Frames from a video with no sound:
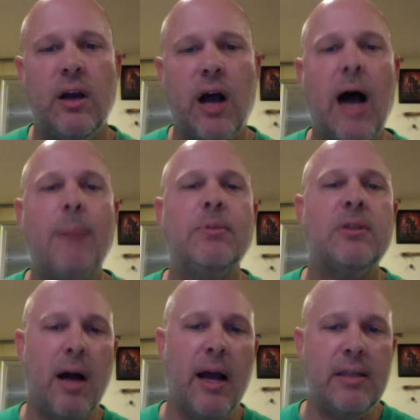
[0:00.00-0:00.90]

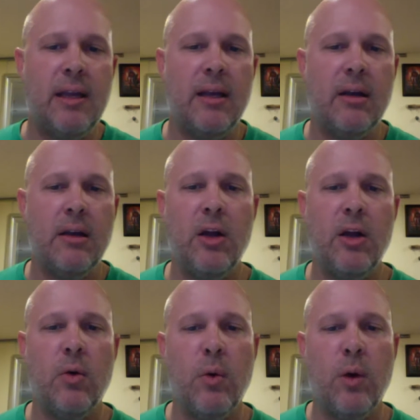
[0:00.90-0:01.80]
optimizing,
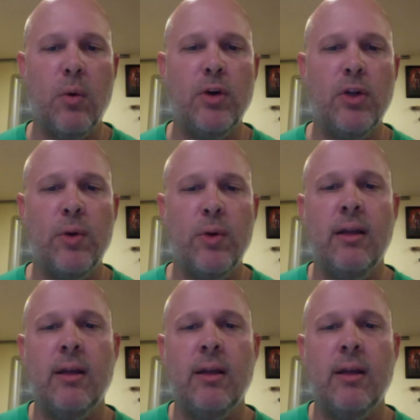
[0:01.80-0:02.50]
what we're doing.